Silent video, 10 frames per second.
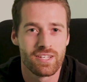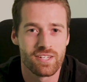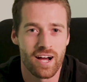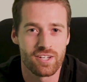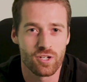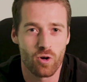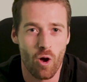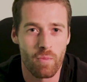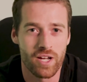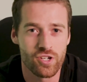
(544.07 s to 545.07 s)
start to
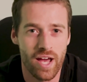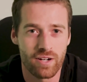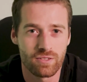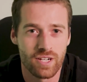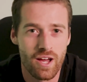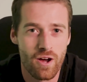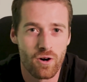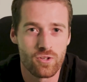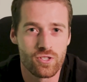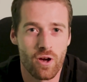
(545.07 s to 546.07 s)
grow my channel.
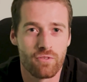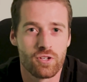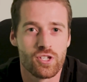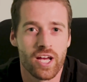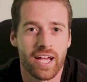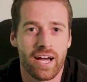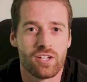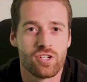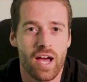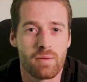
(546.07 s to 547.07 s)
Also, if you check
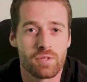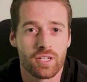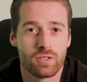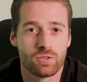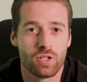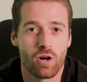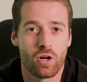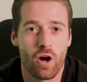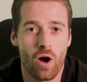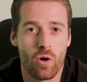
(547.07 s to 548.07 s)
out
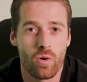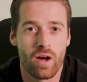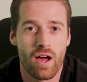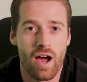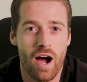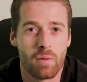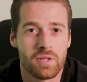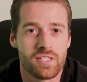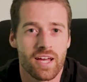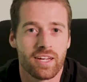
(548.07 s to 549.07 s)
jameslittle.co, I'll
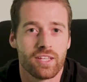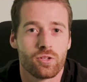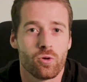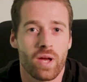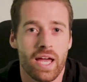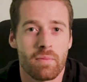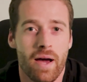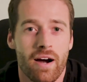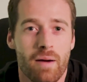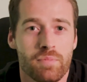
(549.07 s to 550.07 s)
be sending through
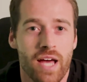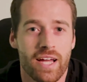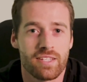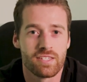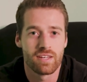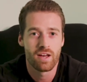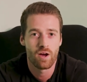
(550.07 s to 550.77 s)
email updates